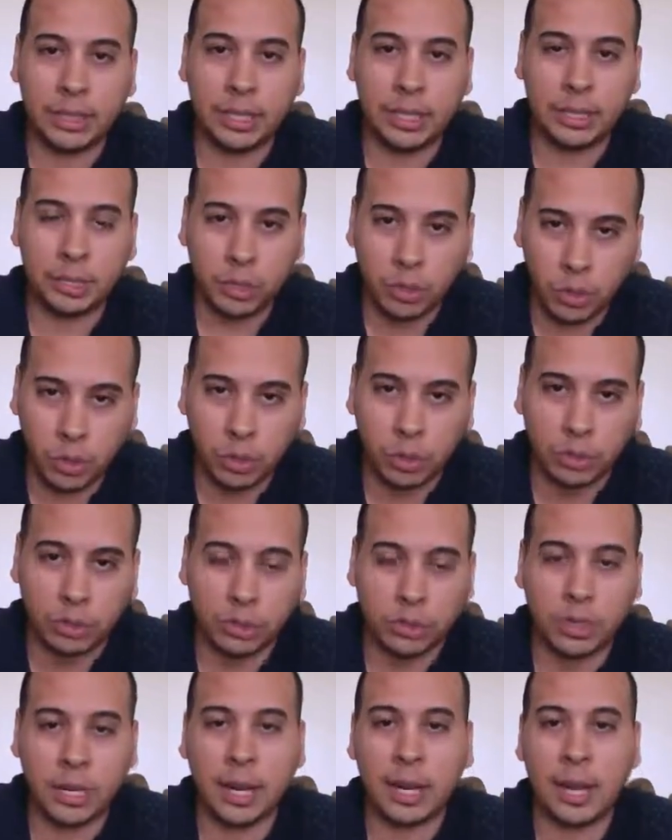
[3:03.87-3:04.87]
it. It's yours.
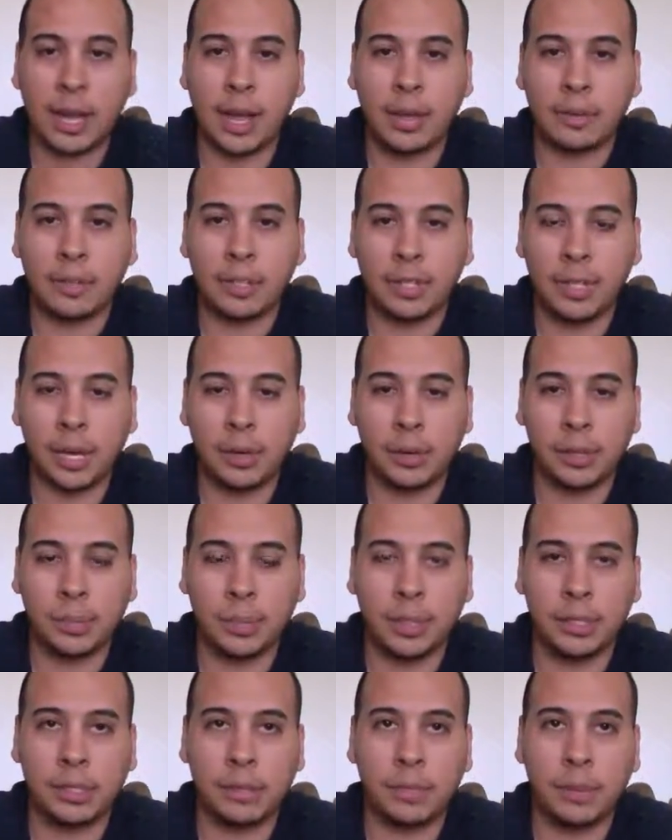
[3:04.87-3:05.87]
So now you have to take
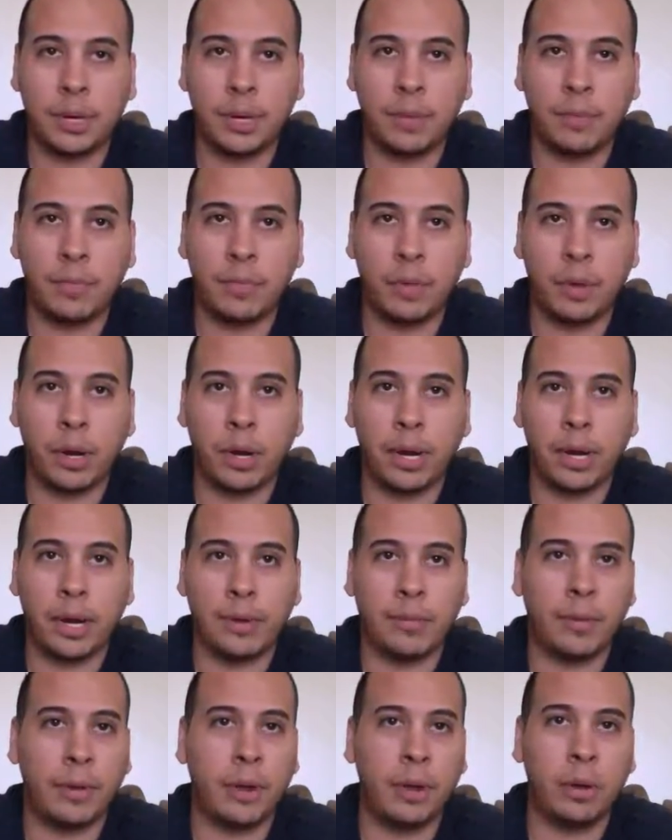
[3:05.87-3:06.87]
responsibility for it.
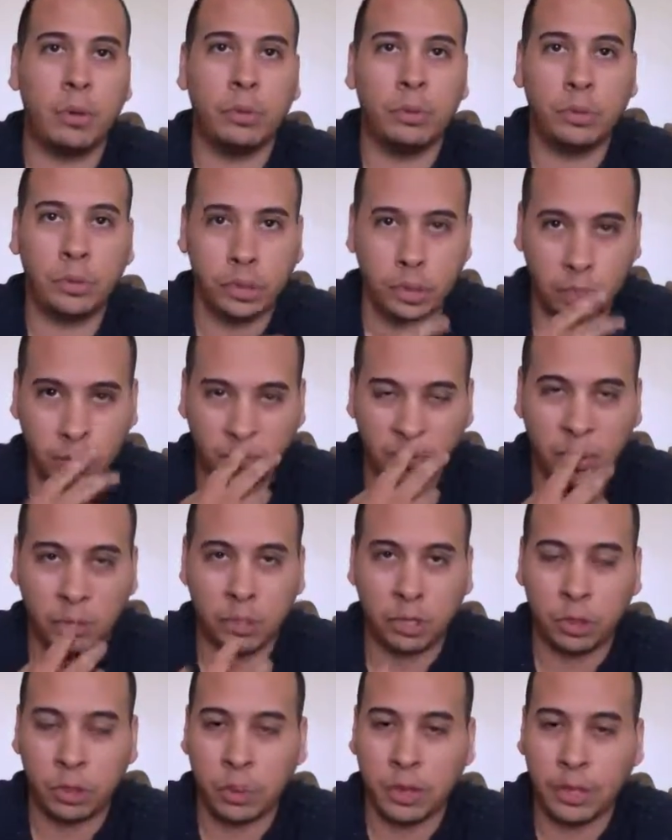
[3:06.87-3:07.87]
If it owes if it was
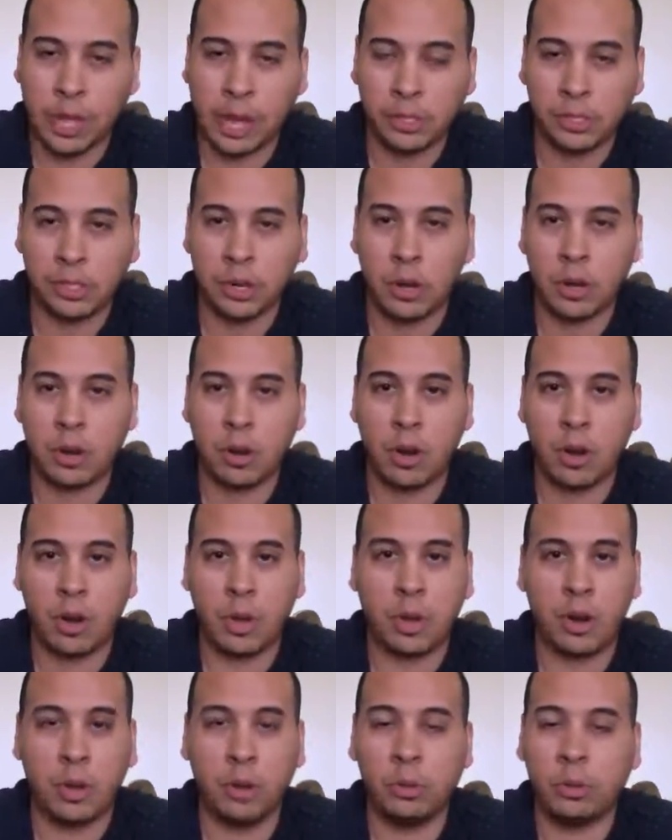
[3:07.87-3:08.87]
a $3,000 car
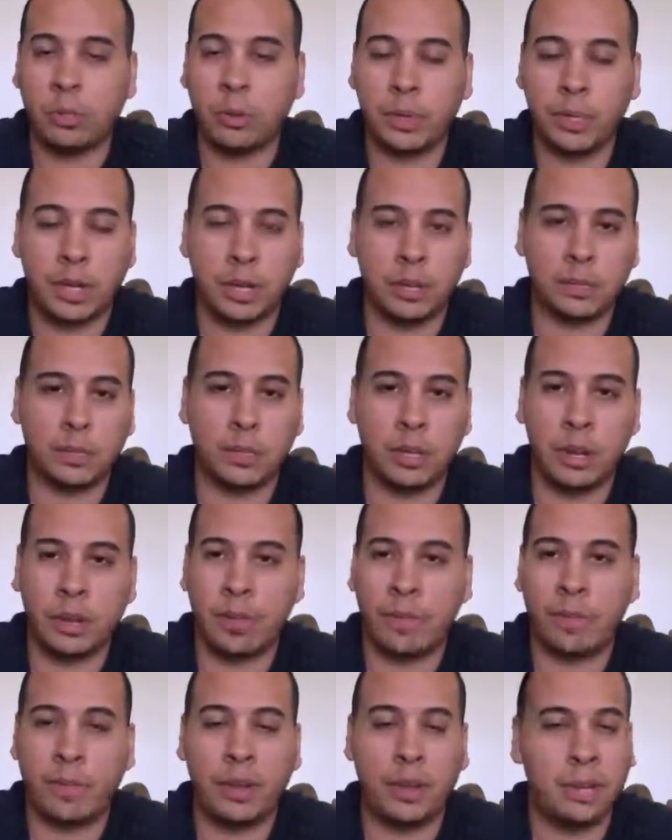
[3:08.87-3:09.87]
and it owes $3,000
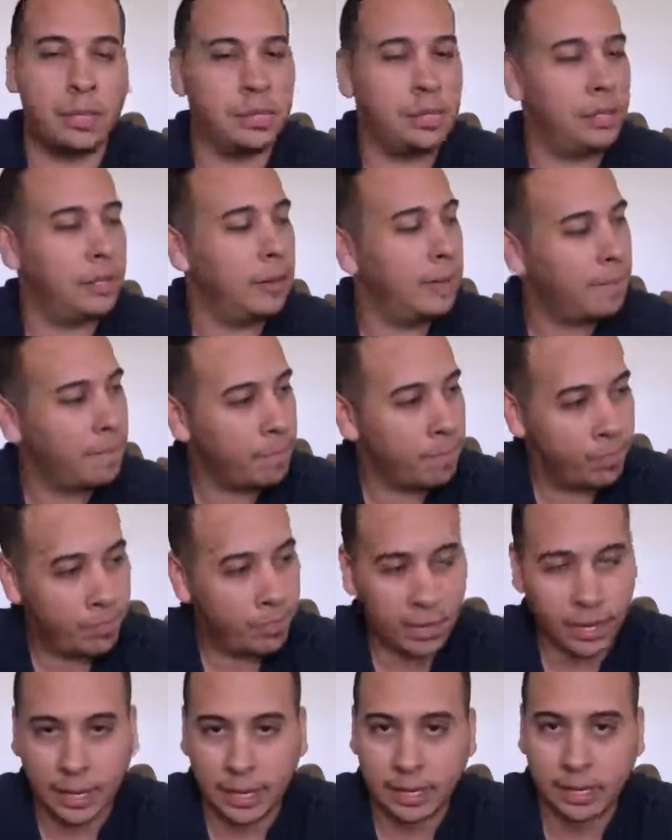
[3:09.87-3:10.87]
in fees,
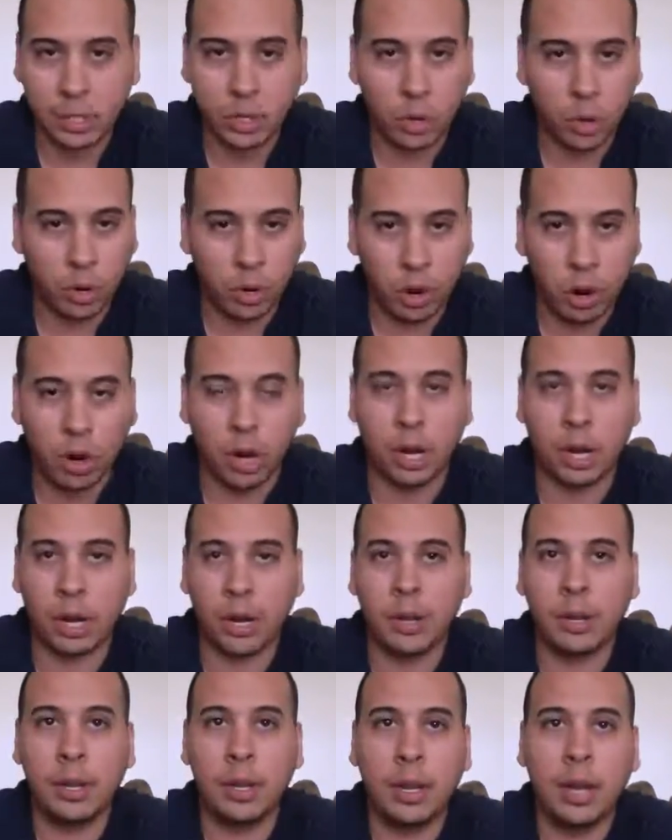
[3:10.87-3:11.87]
it's your car
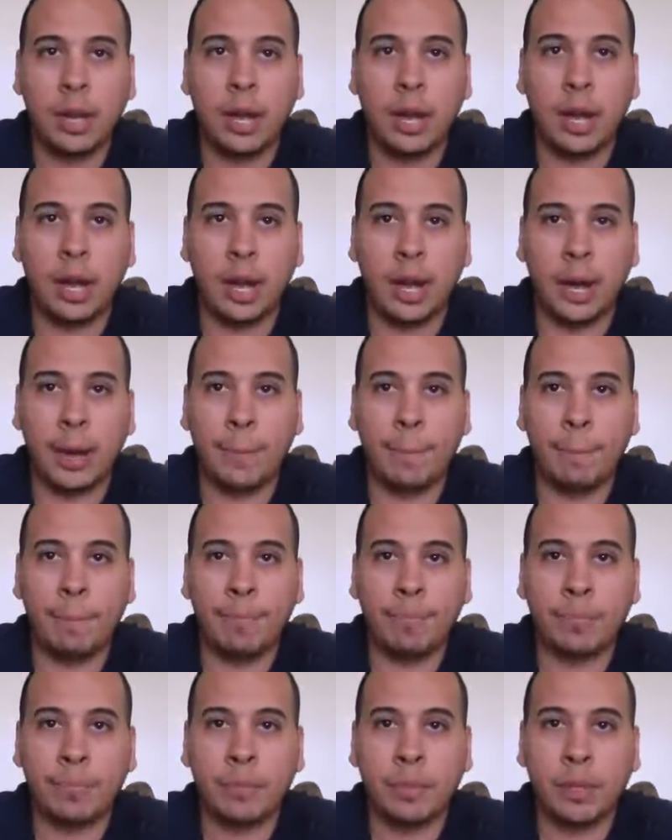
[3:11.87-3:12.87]
now.
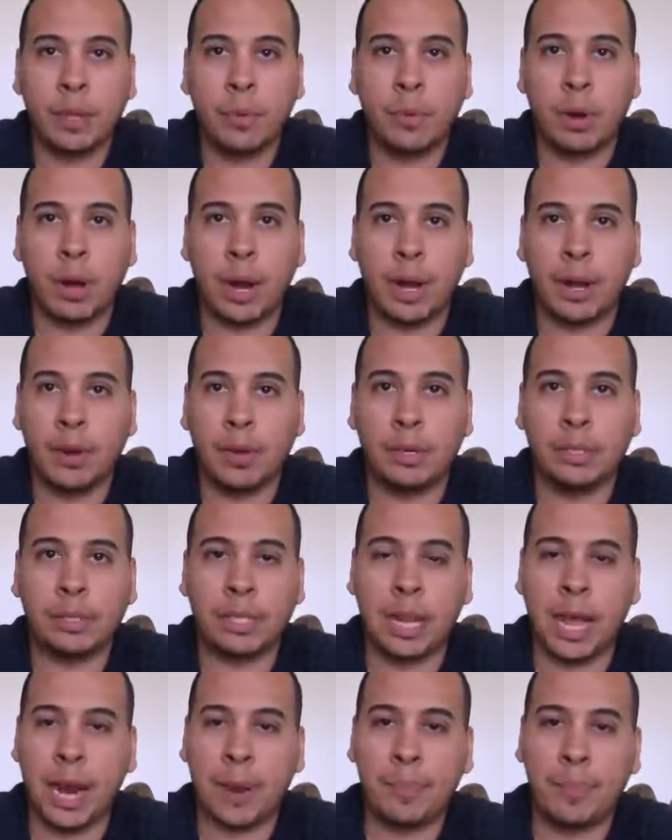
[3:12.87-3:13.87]
What I noticed, a
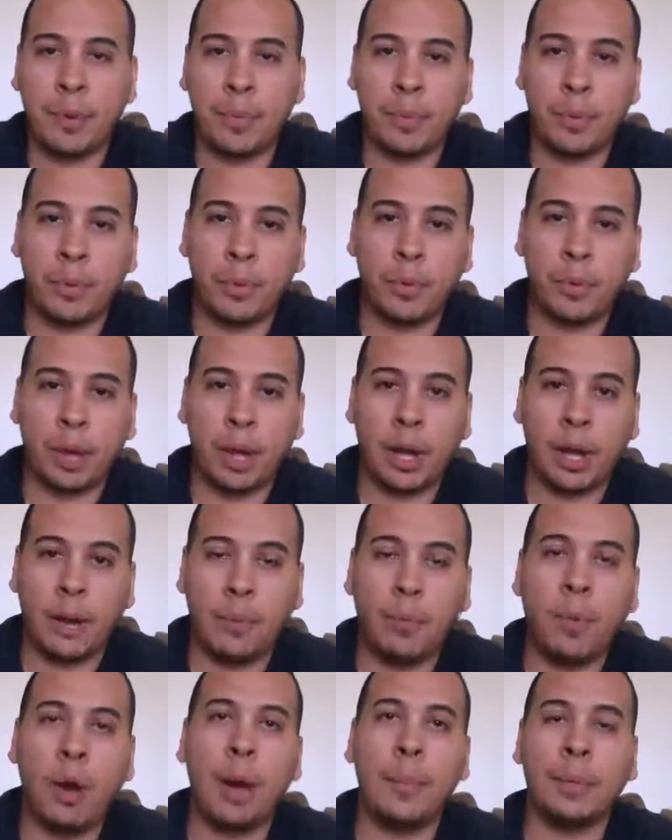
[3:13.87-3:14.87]
lot of people,
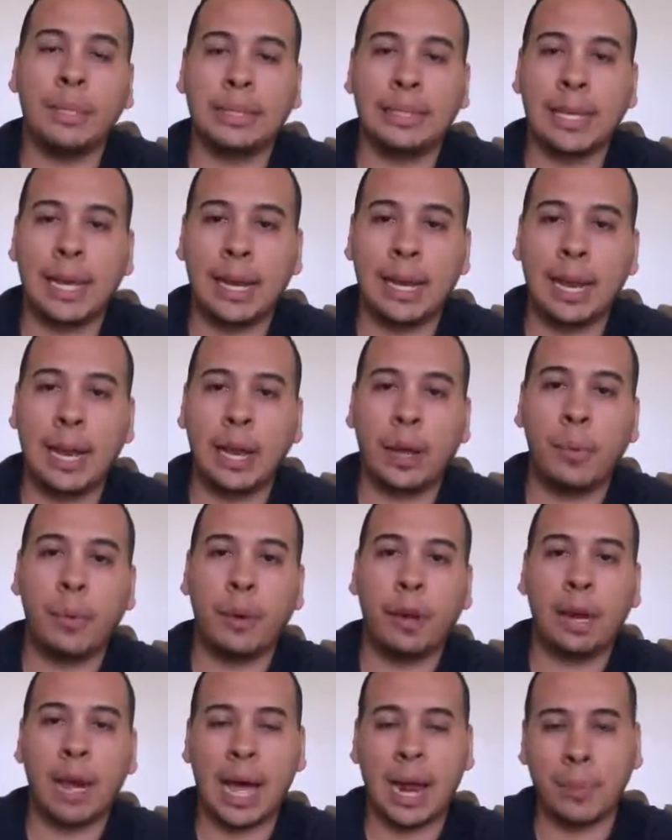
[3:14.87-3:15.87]
well, I'm in San Diego,
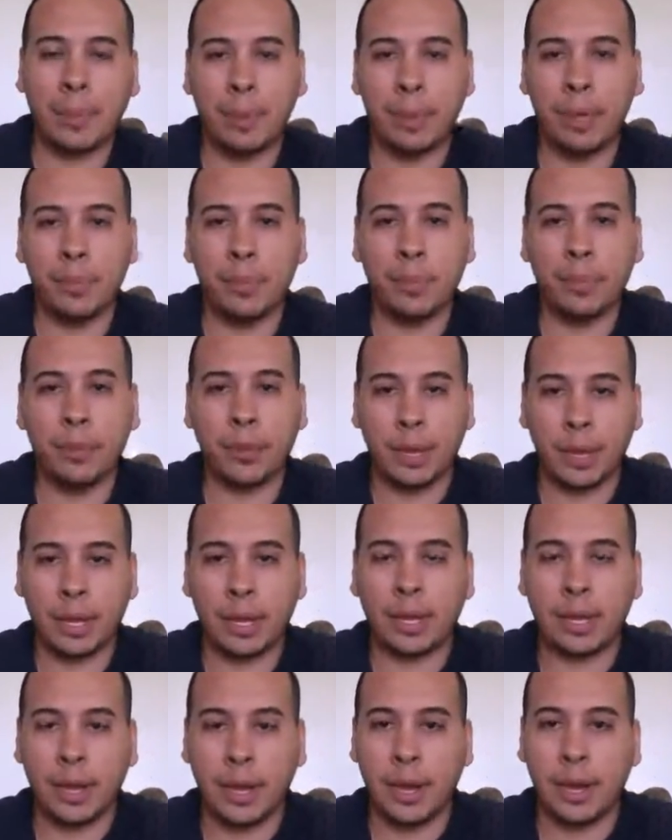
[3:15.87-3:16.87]
but a lot of people
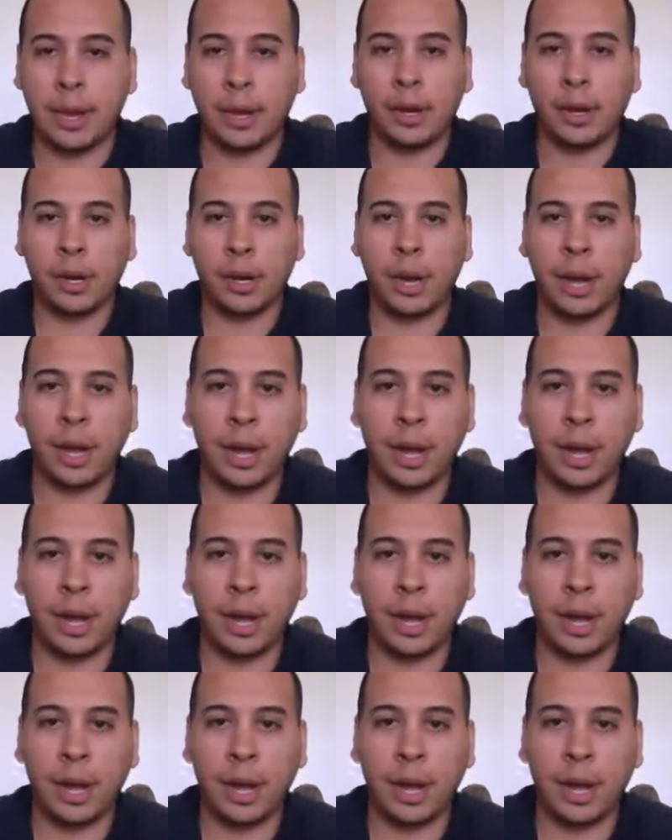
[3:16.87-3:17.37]
here,